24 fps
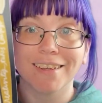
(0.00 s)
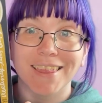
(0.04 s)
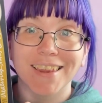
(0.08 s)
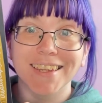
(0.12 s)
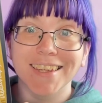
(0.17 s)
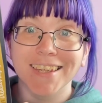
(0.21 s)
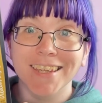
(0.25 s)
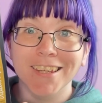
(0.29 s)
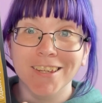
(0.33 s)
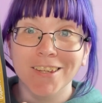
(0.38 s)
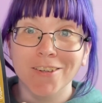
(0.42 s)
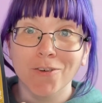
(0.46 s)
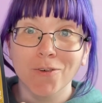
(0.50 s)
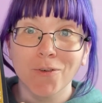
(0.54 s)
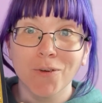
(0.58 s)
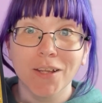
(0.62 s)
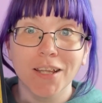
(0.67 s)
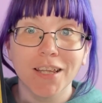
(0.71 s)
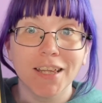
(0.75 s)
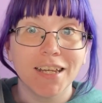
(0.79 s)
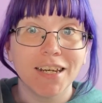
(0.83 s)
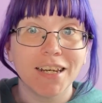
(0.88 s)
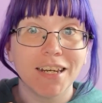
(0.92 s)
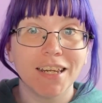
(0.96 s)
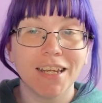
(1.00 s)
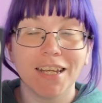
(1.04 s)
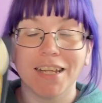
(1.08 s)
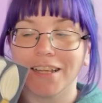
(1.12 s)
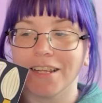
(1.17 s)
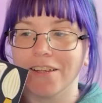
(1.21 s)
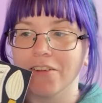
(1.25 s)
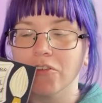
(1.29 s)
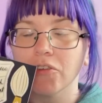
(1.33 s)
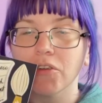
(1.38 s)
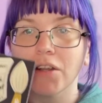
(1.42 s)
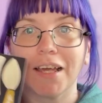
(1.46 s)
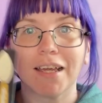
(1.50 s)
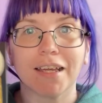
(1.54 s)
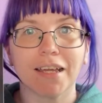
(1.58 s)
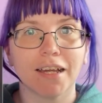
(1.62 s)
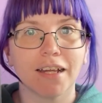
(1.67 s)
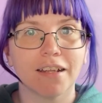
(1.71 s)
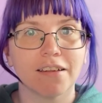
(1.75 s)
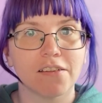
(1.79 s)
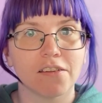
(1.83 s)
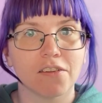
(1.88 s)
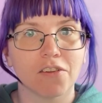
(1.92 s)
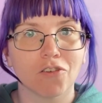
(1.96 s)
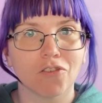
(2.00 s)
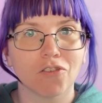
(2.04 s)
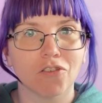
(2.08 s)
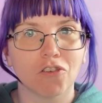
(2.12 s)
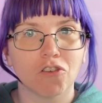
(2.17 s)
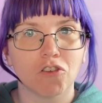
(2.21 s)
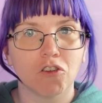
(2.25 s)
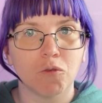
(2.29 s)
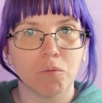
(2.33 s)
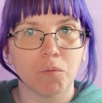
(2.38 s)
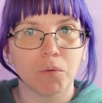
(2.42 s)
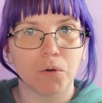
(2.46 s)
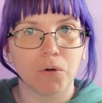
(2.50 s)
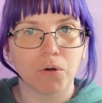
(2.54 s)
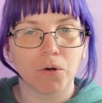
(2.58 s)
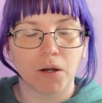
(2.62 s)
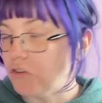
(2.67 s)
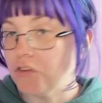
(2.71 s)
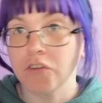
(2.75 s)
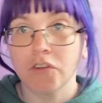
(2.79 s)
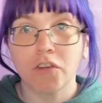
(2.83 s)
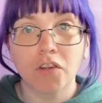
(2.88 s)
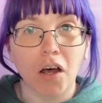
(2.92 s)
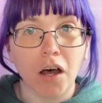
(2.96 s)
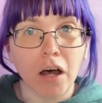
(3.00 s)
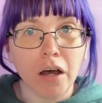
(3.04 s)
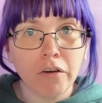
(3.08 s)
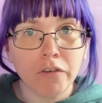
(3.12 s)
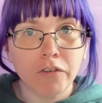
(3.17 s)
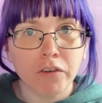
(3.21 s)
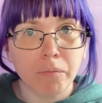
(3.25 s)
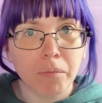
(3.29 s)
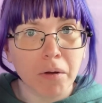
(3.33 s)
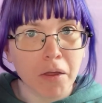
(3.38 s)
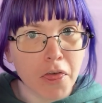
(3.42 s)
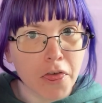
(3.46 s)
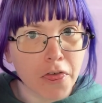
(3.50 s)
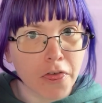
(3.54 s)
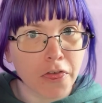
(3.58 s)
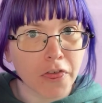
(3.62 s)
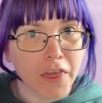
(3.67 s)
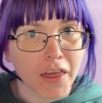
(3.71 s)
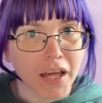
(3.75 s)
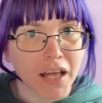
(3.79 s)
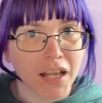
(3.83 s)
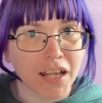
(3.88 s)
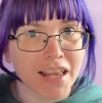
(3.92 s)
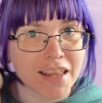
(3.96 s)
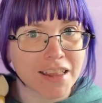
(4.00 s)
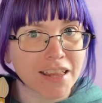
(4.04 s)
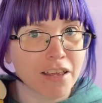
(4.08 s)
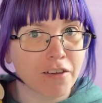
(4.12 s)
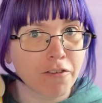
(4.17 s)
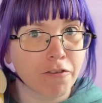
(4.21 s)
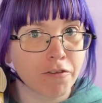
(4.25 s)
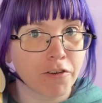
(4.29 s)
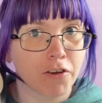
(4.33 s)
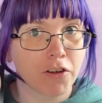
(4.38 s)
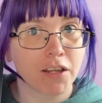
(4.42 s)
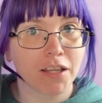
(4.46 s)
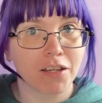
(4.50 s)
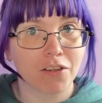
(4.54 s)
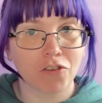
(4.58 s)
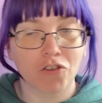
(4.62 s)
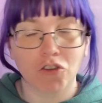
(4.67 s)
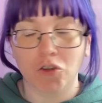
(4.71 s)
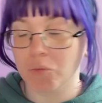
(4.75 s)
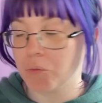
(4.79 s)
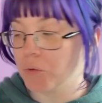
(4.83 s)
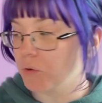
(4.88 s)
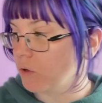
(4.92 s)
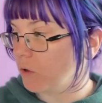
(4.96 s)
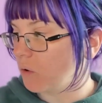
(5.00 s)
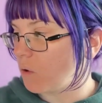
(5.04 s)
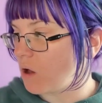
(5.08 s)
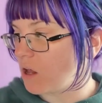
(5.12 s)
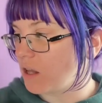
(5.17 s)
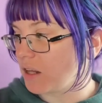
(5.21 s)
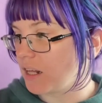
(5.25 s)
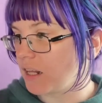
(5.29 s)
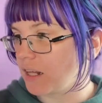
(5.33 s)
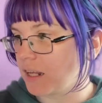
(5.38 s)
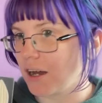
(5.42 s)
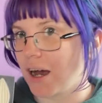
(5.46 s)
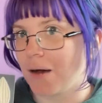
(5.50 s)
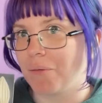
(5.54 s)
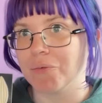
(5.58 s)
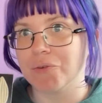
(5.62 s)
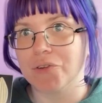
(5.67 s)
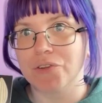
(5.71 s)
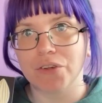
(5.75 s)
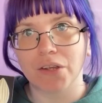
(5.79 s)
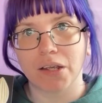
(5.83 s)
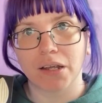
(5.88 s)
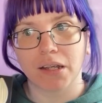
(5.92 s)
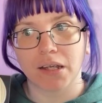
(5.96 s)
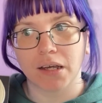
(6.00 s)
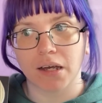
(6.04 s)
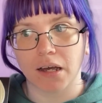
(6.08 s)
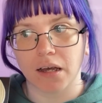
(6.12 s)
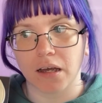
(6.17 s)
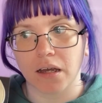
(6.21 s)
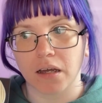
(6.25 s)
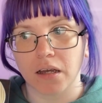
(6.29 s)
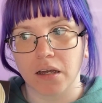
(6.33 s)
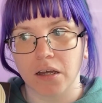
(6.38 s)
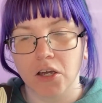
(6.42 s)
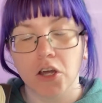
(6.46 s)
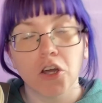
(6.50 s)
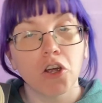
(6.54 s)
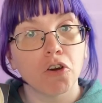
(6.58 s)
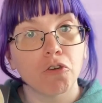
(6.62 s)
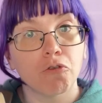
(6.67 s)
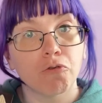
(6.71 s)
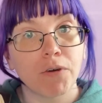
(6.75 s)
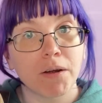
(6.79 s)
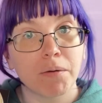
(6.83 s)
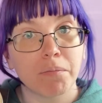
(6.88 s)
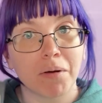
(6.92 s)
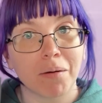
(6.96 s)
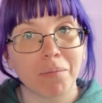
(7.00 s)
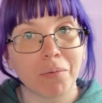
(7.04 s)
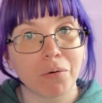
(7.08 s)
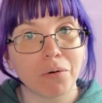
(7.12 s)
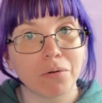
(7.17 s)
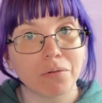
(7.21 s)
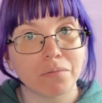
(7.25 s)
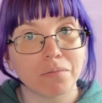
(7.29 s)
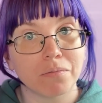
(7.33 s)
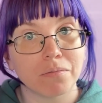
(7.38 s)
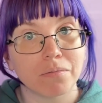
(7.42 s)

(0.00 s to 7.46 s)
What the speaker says: This is really neat. These are like, they're super soft but thick. Like they feel like super good quality, like almost like Redbubble